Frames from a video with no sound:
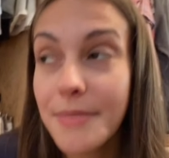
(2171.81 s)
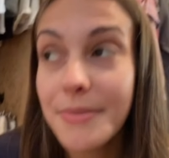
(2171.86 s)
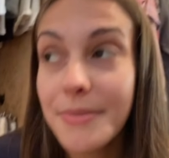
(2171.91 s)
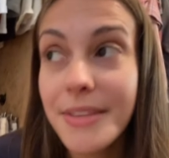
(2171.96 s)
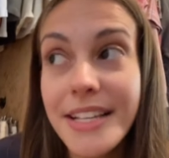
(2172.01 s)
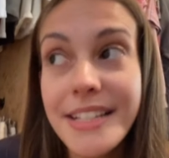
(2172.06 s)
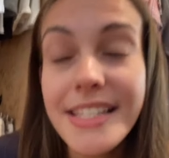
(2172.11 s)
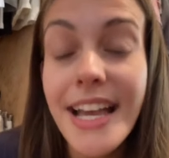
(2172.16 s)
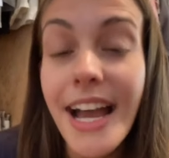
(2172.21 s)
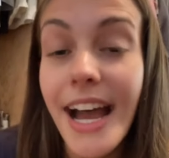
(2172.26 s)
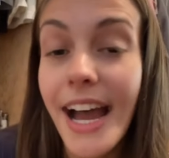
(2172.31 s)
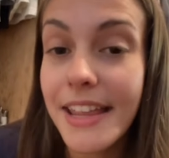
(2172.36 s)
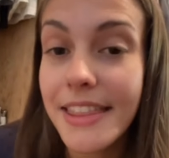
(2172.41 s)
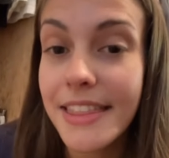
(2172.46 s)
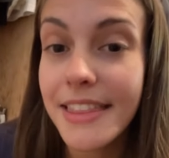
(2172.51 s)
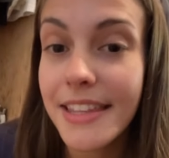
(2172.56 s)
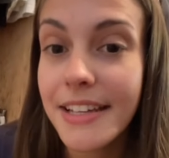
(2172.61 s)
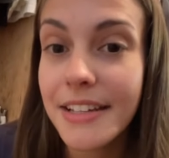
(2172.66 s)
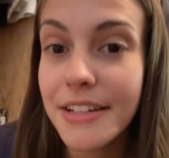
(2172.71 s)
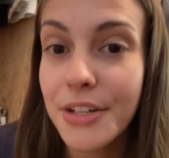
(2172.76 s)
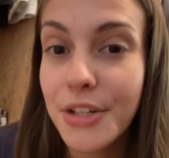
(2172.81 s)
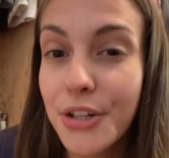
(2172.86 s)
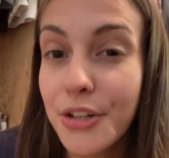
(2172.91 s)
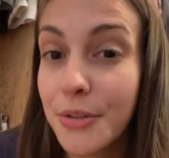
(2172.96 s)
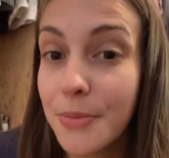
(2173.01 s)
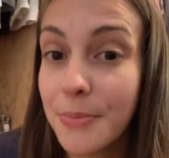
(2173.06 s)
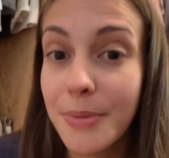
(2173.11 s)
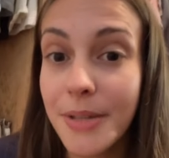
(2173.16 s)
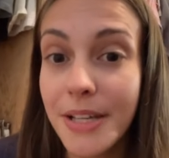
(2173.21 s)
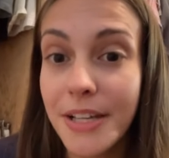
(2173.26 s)
Things that I think
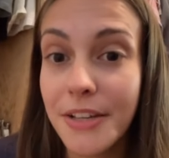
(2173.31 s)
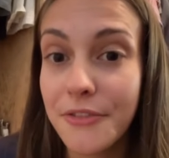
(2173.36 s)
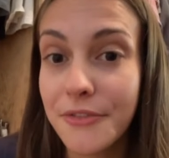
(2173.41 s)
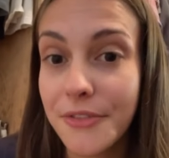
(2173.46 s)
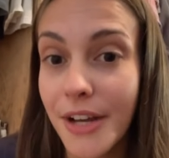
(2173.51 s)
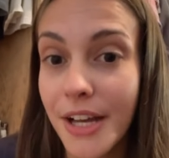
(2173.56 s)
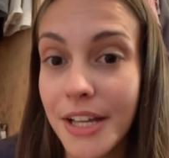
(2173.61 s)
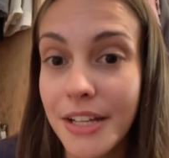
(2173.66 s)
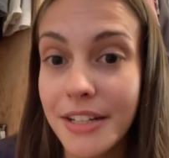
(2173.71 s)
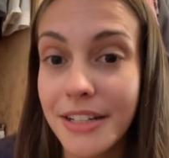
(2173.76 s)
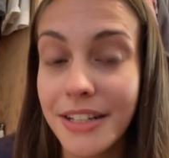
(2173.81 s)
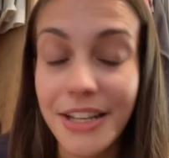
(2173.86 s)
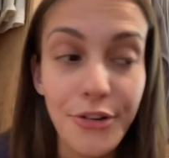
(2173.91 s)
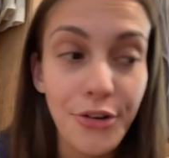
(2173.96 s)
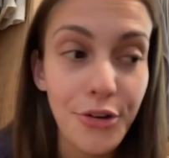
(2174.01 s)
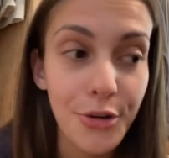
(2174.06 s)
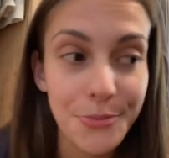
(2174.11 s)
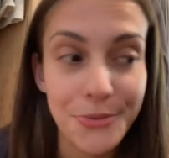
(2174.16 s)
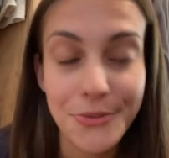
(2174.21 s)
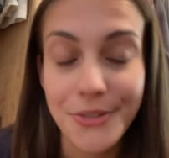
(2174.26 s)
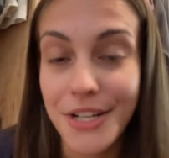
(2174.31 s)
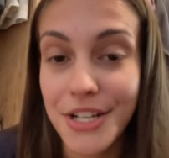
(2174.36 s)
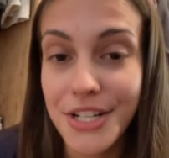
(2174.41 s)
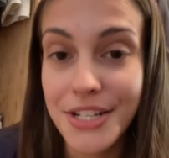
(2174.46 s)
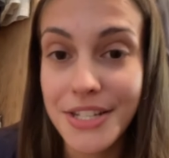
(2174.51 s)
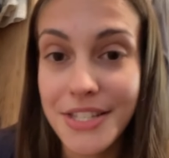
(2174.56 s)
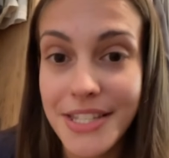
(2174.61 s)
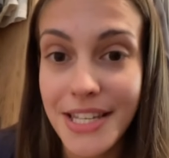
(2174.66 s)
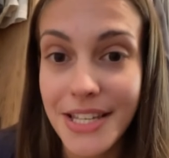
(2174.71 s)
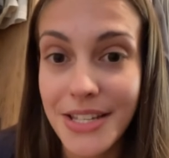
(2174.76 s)
could be fun
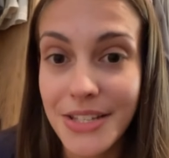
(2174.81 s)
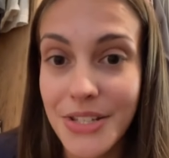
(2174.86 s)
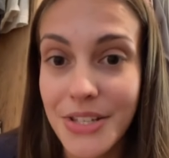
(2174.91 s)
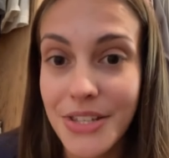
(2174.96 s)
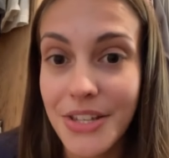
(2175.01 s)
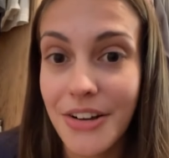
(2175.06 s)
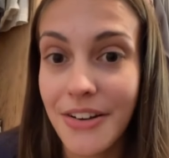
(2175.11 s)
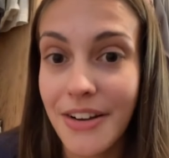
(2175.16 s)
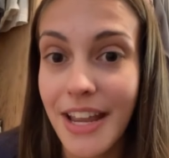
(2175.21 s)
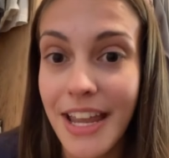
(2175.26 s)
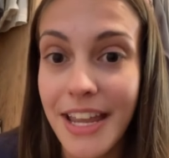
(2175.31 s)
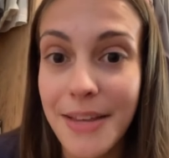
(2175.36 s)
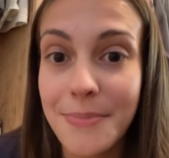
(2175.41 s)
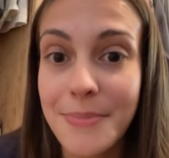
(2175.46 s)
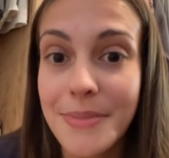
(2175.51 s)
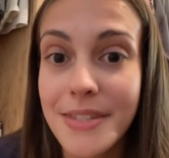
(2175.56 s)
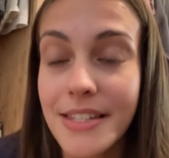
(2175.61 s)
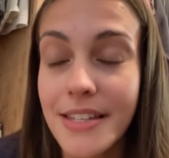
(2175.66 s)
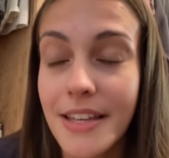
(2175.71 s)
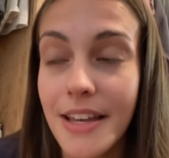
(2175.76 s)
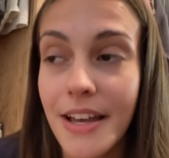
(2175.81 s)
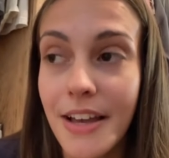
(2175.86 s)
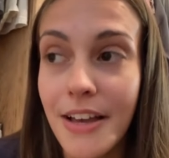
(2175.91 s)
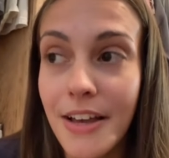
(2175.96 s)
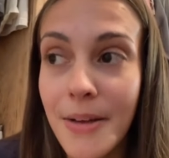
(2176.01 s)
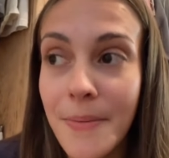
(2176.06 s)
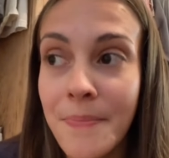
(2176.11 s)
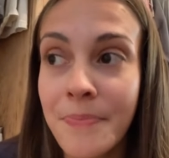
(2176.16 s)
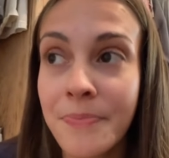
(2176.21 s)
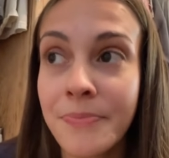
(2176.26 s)
incorporations into their names
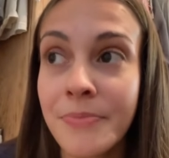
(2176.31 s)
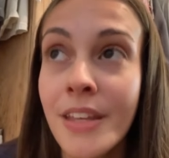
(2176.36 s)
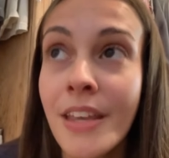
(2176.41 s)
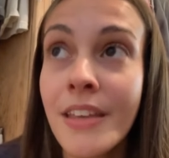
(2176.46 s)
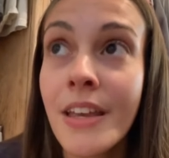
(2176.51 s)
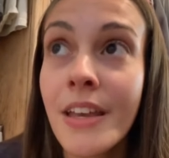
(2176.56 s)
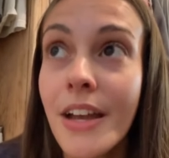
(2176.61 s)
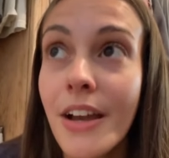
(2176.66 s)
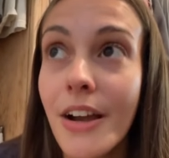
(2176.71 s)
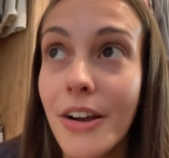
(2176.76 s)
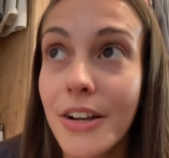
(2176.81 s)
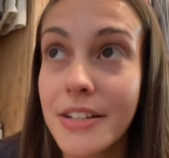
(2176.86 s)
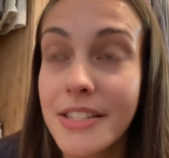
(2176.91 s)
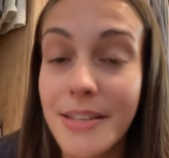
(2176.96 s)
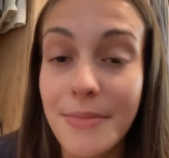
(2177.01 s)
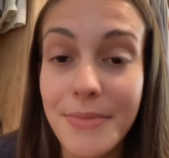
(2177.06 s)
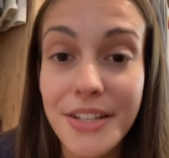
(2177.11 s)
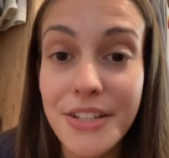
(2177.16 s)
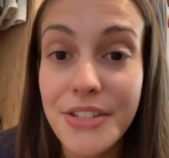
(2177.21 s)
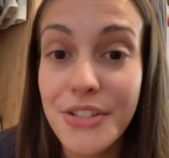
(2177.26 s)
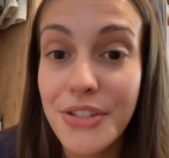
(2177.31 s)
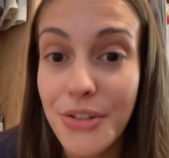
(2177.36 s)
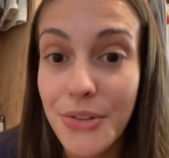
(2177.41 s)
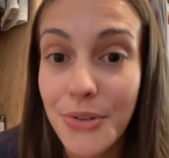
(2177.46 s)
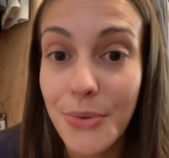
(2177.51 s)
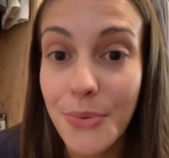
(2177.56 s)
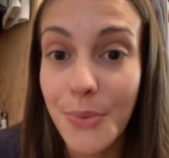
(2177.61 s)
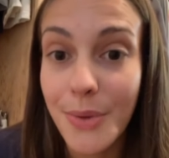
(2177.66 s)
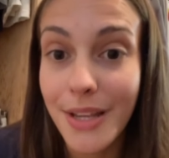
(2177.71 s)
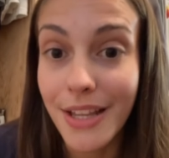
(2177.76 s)
are something to
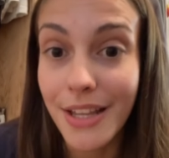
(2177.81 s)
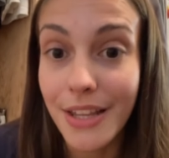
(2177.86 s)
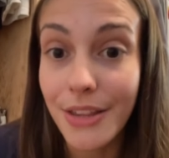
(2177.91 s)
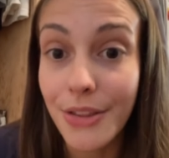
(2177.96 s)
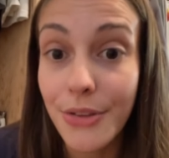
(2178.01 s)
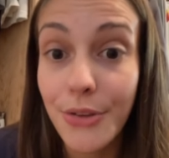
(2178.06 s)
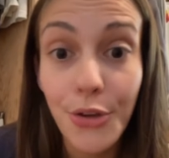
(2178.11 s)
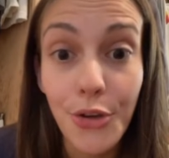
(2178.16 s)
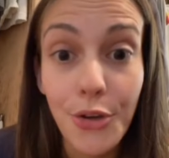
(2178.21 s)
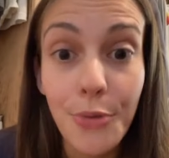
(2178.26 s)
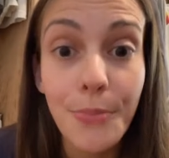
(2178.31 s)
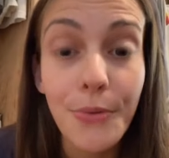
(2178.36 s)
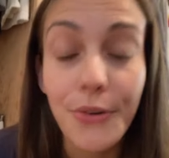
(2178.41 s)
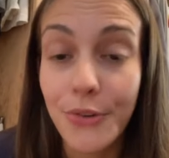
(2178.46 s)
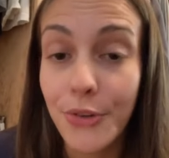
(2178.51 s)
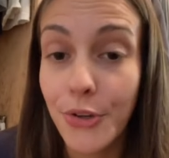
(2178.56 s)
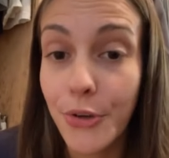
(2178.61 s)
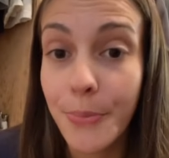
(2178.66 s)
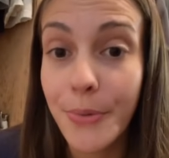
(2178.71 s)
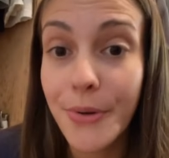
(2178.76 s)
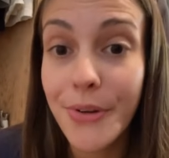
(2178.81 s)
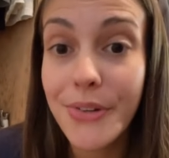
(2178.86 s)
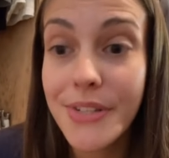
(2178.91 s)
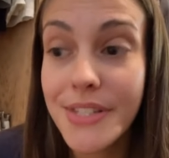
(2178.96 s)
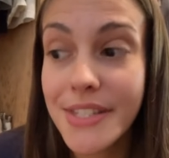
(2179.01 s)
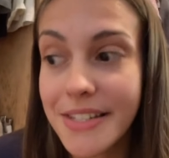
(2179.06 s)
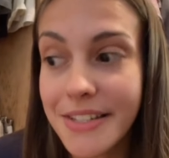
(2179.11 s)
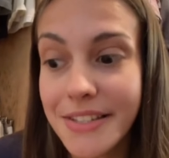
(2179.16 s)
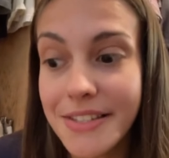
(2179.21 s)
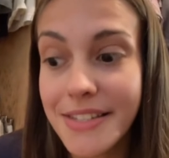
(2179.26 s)
do with Coop or Cooper,
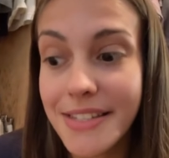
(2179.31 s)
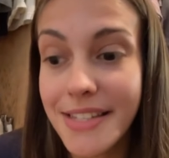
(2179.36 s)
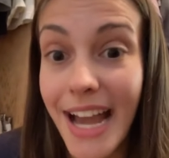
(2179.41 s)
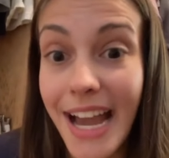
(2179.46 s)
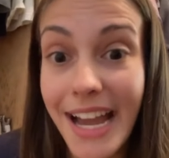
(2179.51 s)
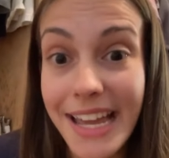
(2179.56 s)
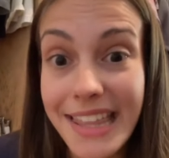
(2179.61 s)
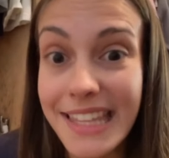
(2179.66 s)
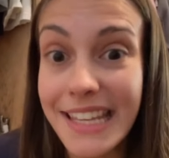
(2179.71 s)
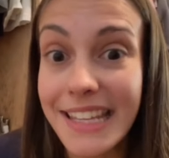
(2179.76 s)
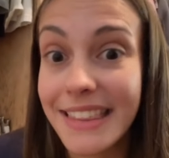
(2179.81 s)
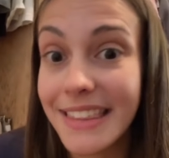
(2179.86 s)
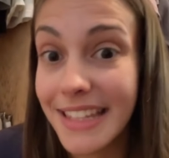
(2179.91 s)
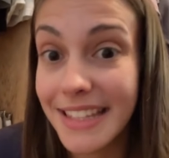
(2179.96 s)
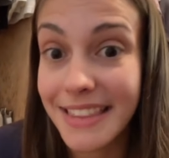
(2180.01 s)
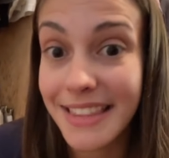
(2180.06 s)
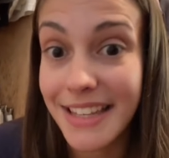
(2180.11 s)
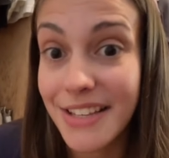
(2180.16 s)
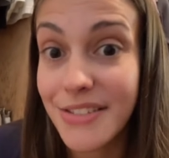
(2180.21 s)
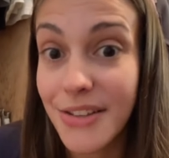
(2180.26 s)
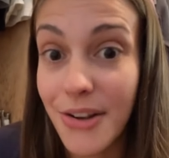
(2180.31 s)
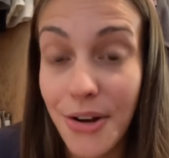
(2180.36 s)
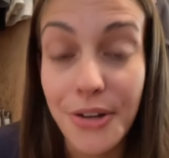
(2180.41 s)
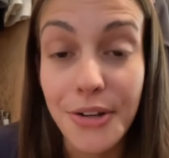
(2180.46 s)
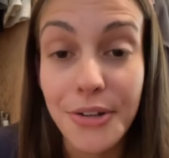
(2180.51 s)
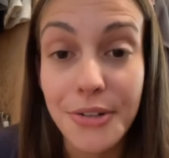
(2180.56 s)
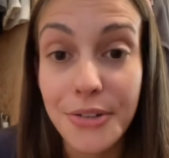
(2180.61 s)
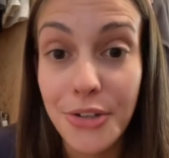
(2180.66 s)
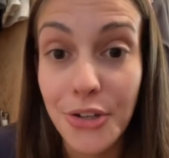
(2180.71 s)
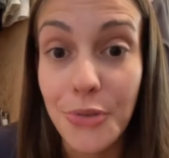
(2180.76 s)
since I think that these
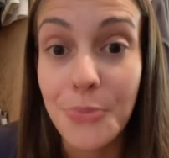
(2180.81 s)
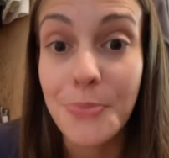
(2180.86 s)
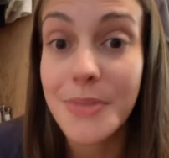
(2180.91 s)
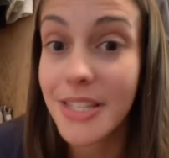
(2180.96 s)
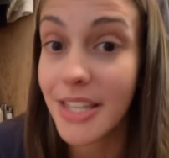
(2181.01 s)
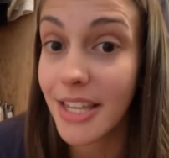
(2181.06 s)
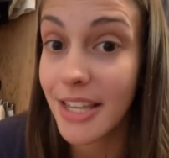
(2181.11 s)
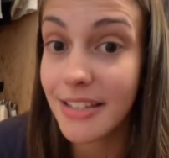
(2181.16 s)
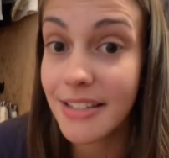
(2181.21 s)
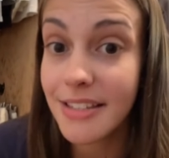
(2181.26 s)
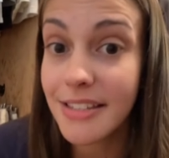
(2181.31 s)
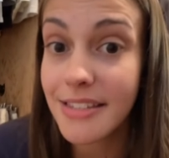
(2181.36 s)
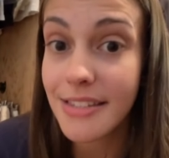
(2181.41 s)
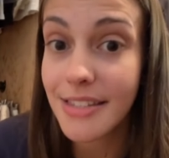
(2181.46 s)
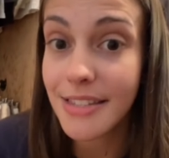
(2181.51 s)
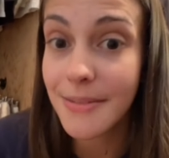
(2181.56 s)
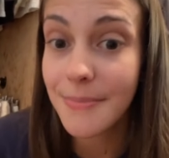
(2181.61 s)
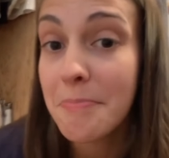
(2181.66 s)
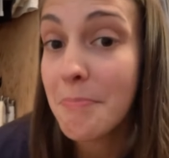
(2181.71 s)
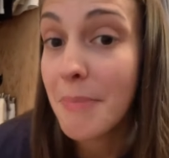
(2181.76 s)
are Coop's kittens.